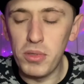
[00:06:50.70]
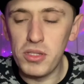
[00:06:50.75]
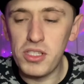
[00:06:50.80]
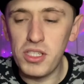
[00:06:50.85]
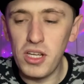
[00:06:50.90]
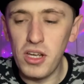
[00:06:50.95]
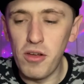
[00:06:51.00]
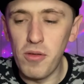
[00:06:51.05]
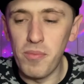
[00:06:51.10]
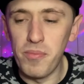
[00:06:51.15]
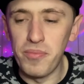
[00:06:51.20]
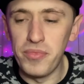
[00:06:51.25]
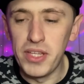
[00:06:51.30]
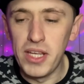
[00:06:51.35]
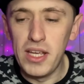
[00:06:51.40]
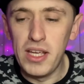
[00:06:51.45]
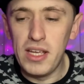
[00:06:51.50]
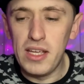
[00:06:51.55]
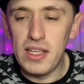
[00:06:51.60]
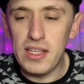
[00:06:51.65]
But um,
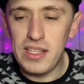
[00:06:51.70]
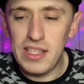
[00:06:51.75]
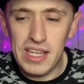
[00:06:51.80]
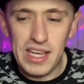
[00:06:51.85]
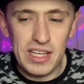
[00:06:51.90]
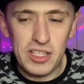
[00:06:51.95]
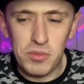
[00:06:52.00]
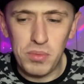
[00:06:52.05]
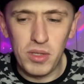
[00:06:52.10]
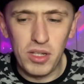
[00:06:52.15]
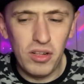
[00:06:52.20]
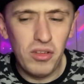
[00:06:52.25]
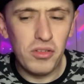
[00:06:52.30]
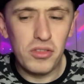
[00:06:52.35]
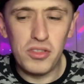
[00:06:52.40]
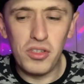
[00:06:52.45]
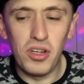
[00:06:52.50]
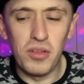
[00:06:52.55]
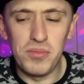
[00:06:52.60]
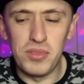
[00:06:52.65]
yeah, it's been a
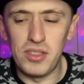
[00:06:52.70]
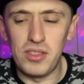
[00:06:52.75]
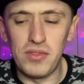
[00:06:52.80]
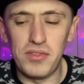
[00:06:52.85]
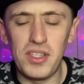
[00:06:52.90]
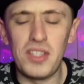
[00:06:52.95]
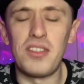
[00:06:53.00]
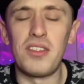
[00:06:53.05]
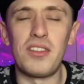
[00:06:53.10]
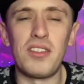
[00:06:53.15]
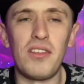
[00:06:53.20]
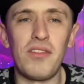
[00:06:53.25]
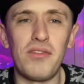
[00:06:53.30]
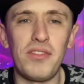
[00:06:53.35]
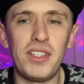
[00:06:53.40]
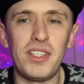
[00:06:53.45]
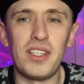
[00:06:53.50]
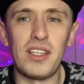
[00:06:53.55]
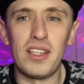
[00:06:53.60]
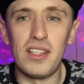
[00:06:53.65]
long time since I've tasted
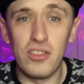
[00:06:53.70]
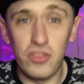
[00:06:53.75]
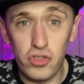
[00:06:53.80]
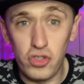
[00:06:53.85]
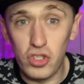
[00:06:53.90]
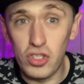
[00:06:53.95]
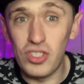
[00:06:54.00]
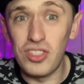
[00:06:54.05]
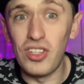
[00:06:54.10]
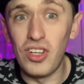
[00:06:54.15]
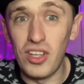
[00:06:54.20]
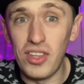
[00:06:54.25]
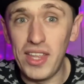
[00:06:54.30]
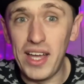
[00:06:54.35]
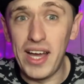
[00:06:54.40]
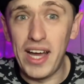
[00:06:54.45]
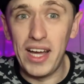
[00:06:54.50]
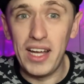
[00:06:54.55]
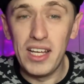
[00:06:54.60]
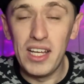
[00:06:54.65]
something just
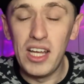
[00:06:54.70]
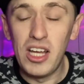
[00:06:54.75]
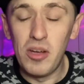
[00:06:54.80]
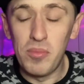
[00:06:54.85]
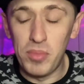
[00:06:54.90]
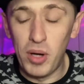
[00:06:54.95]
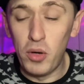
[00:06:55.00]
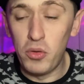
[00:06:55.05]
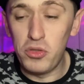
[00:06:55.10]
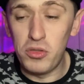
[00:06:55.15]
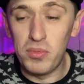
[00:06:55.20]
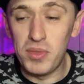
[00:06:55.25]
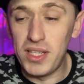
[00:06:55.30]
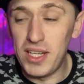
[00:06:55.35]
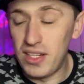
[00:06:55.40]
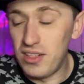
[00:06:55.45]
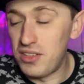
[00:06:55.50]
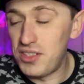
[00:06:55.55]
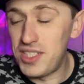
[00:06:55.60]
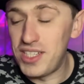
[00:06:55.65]
like that. But
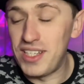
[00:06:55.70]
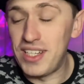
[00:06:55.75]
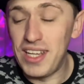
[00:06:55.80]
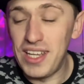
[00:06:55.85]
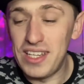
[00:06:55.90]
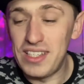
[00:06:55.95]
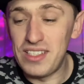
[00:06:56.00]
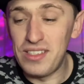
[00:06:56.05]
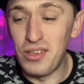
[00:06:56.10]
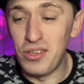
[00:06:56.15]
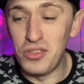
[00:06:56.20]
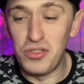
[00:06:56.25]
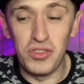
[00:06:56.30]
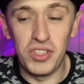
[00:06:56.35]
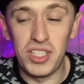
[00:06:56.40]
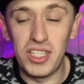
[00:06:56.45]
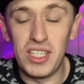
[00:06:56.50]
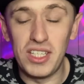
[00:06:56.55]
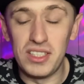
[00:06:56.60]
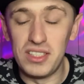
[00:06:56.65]
ultimately, yeah, like I said, it's like
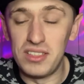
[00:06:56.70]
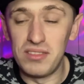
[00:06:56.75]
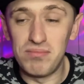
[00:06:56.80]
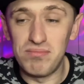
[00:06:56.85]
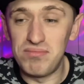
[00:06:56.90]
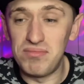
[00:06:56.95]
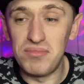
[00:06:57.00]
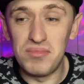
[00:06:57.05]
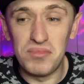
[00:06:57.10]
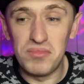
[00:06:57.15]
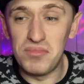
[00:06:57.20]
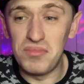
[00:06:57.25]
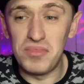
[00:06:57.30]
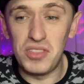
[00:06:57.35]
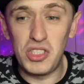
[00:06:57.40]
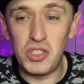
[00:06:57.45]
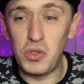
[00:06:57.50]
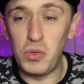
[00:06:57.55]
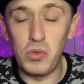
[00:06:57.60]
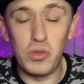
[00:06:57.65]
drinking
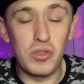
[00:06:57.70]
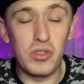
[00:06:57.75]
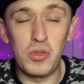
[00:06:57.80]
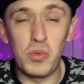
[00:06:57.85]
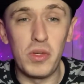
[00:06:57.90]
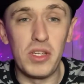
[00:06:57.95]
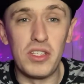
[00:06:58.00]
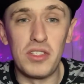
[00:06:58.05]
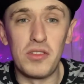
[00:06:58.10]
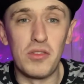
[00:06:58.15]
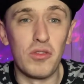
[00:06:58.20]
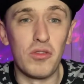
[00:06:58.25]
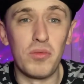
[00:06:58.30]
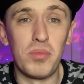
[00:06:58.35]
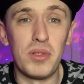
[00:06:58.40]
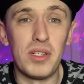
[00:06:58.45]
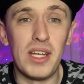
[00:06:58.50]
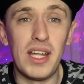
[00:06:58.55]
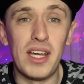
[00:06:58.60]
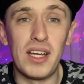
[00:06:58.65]
sweet
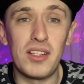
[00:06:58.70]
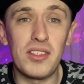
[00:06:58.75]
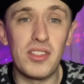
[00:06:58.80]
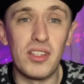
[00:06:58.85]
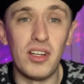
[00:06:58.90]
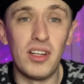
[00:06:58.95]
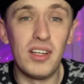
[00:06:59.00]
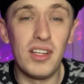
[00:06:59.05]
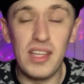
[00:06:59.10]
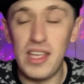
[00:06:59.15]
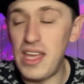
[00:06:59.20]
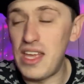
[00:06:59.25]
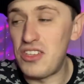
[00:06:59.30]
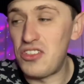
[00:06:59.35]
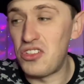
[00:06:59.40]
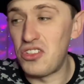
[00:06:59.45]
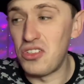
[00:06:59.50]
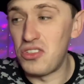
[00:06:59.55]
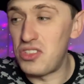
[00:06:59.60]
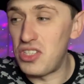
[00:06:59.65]
syrupy nectar.
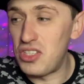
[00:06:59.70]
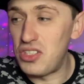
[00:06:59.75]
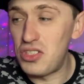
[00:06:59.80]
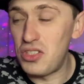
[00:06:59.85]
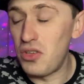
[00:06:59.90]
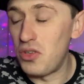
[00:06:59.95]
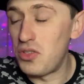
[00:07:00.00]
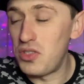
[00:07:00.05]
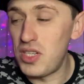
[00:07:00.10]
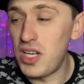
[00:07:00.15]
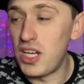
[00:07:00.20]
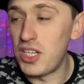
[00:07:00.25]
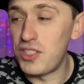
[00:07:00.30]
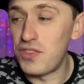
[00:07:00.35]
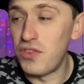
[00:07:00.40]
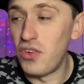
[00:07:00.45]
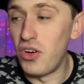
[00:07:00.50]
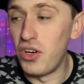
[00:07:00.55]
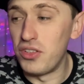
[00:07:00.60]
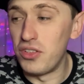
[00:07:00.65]
It's just it's so
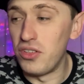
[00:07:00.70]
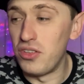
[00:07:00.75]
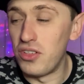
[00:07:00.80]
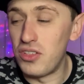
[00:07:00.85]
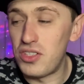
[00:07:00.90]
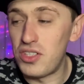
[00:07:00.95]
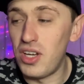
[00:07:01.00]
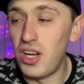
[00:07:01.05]
satisfying on the